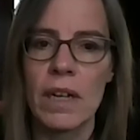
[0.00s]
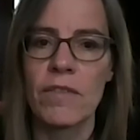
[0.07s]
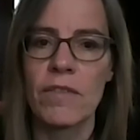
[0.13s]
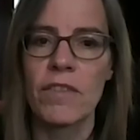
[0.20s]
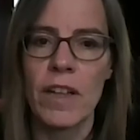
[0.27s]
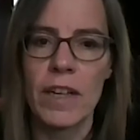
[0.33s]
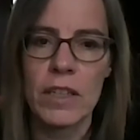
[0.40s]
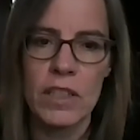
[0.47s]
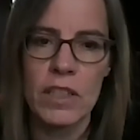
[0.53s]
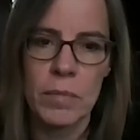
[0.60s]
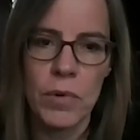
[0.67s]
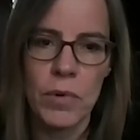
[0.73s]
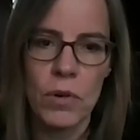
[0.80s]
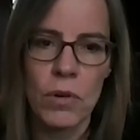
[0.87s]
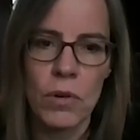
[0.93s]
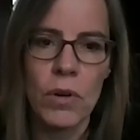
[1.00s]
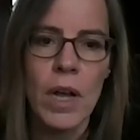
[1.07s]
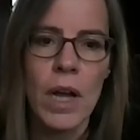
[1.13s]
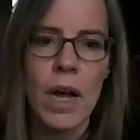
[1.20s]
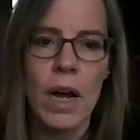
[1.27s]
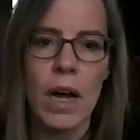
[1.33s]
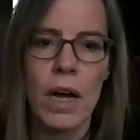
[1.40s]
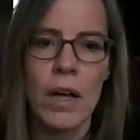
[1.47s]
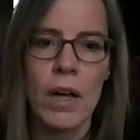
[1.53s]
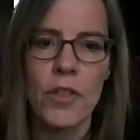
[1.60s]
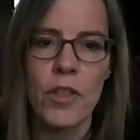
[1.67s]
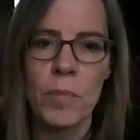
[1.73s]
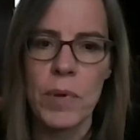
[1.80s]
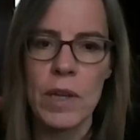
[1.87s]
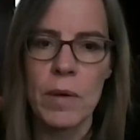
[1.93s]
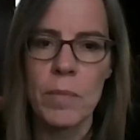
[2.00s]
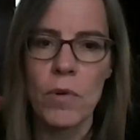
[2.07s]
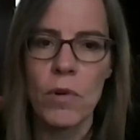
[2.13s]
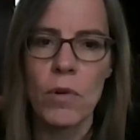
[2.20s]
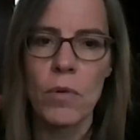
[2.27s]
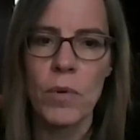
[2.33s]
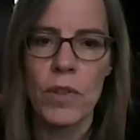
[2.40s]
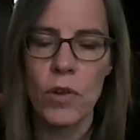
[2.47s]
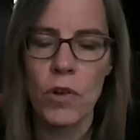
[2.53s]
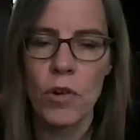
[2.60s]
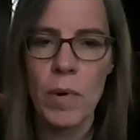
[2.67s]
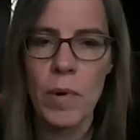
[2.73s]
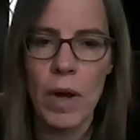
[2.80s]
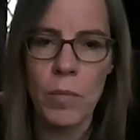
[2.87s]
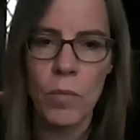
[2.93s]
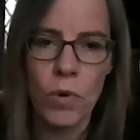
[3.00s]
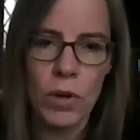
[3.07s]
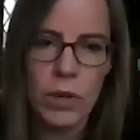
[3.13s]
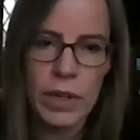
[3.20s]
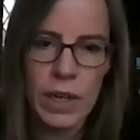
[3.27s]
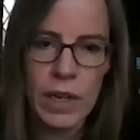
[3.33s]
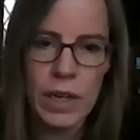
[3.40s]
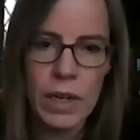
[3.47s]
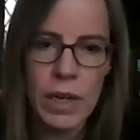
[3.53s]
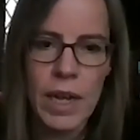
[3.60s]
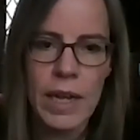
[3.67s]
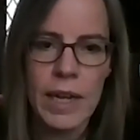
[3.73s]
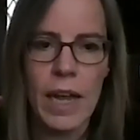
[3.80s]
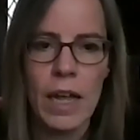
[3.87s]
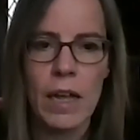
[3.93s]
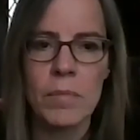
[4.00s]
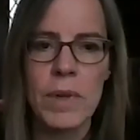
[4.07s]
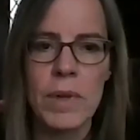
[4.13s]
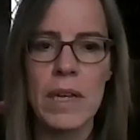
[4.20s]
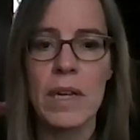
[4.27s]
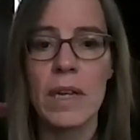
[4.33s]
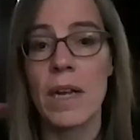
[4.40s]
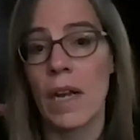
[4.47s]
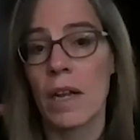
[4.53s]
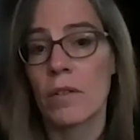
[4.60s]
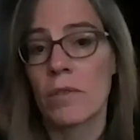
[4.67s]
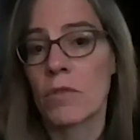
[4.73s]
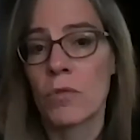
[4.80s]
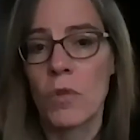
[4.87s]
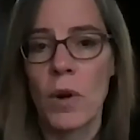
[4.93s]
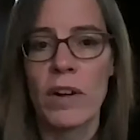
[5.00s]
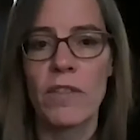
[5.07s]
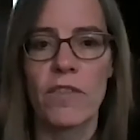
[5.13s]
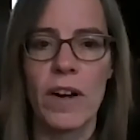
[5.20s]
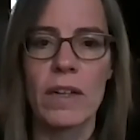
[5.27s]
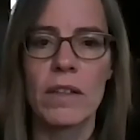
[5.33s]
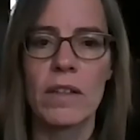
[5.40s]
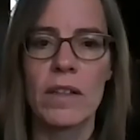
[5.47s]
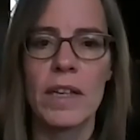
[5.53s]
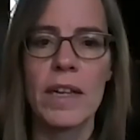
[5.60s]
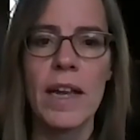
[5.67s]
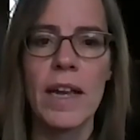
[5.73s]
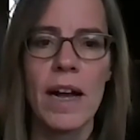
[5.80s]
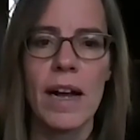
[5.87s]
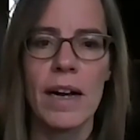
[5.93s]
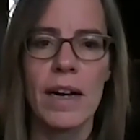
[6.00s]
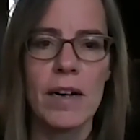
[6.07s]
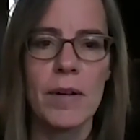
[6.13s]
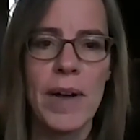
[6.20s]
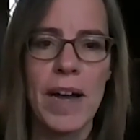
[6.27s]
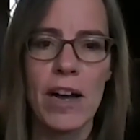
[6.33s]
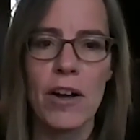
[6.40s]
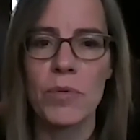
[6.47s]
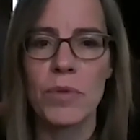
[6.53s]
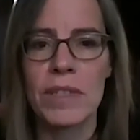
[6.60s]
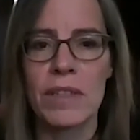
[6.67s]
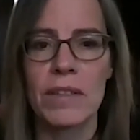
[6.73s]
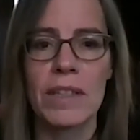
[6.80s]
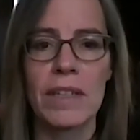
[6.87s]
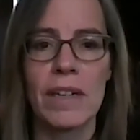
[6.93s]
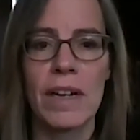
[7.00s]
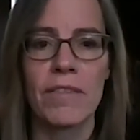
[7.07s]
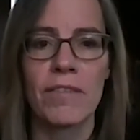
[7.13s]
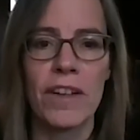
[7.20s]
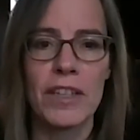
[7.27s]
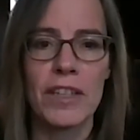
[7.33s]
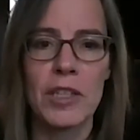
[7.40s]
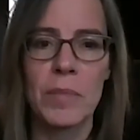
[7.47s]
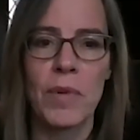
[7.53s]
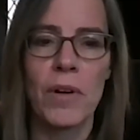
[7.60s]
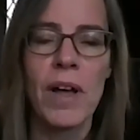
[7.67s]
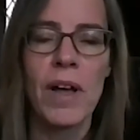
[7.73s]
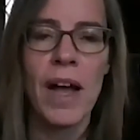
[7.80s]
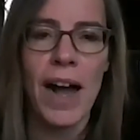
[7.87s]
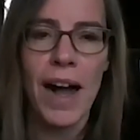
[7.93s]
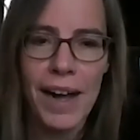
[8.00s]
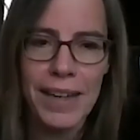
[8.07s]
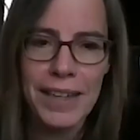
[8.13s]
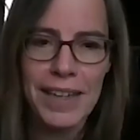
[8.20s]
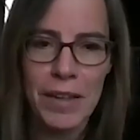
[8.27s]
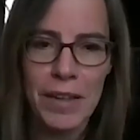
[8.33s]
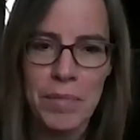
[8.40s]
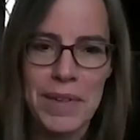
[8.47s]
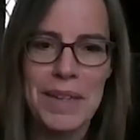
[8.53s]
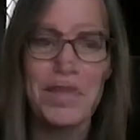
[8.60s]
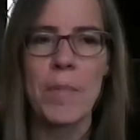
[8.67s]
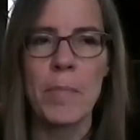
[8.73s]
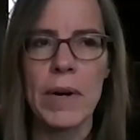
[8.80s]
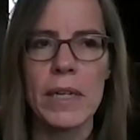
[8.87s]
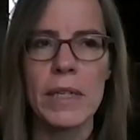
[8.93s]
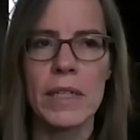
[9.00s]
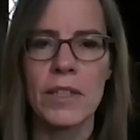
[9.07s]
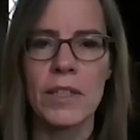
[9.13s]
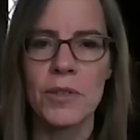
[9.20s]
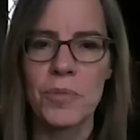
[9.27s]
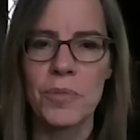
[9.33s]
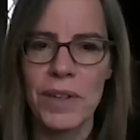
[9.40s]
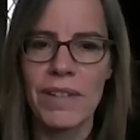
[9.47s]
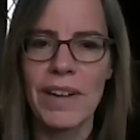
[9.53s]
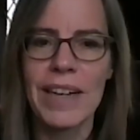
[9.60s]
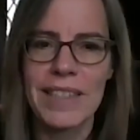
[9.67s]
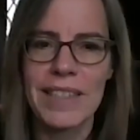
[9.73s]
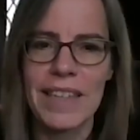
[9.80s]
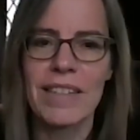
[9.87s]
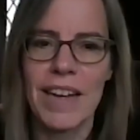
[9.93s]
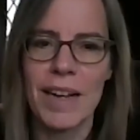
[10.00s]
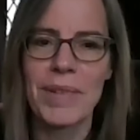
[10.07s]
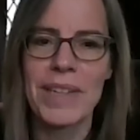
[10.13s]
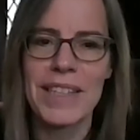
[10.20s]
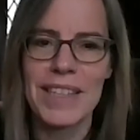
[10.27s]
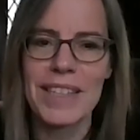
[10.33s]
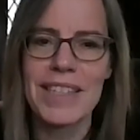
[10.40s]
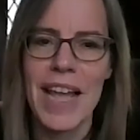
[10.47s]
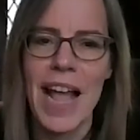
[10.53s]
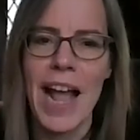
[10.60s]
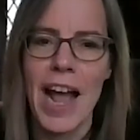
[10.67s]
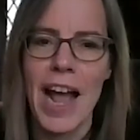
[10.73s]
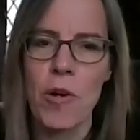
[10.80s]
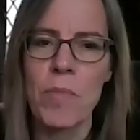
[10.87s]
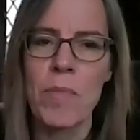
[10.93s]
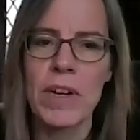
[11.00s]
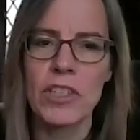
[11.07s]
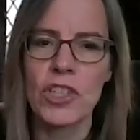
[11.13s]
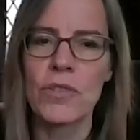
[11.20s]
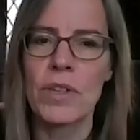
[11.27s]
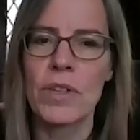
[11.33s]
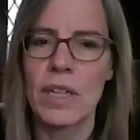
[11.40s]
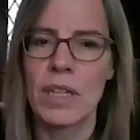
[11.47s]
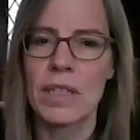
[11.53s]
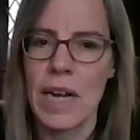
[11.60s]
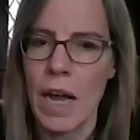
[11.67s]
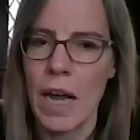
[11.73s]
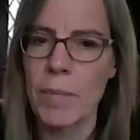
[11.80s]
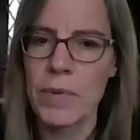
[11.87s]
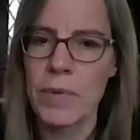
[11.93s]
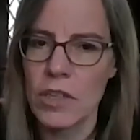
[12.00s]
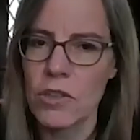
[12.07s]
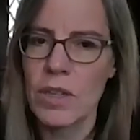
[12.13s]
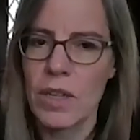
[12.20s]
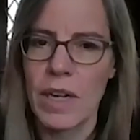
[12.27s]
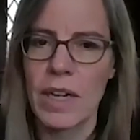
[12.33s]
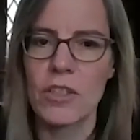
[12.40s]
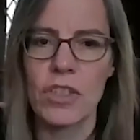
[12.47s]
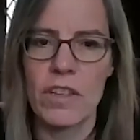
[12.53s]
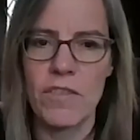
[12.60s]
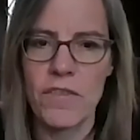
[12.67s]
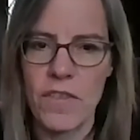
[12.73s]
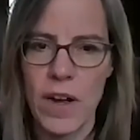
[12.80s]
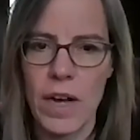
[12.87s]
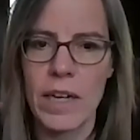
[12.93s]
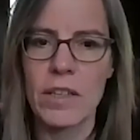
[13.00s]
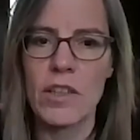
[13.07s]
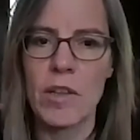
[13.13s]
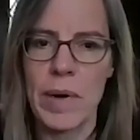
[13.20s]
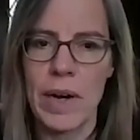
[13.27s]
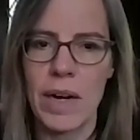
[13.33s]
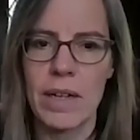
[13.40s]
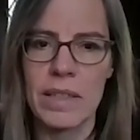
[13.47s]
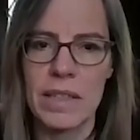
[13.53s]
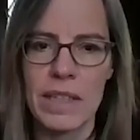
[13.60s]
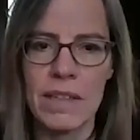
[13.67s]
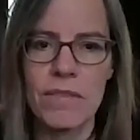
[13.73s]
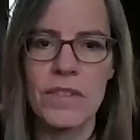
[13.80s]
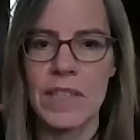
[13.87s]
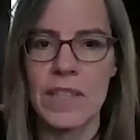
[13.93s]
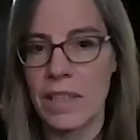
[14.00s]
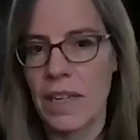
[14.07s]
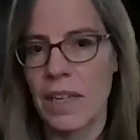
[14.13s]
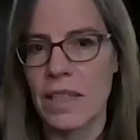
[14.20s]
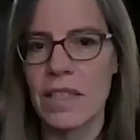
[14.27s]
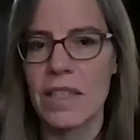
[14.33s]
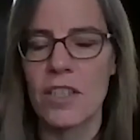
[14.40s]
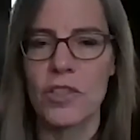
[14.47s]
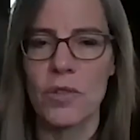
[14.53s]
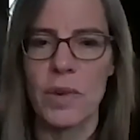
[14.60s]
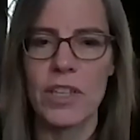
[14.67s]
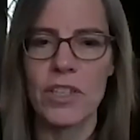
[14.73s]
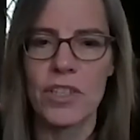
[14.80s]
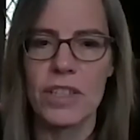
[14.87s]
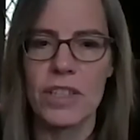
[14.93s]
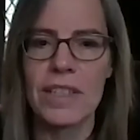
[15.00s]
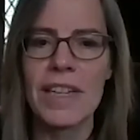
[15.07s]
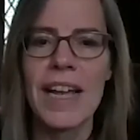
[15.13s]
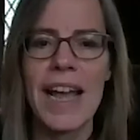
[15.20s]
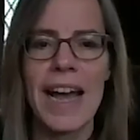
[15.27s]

and flexible the people with whom I'm working can be, and quite frankly, how resilient and flexible I can be. But you realize in a time like this, how much you can adapt and you can actually find the positives in any situation.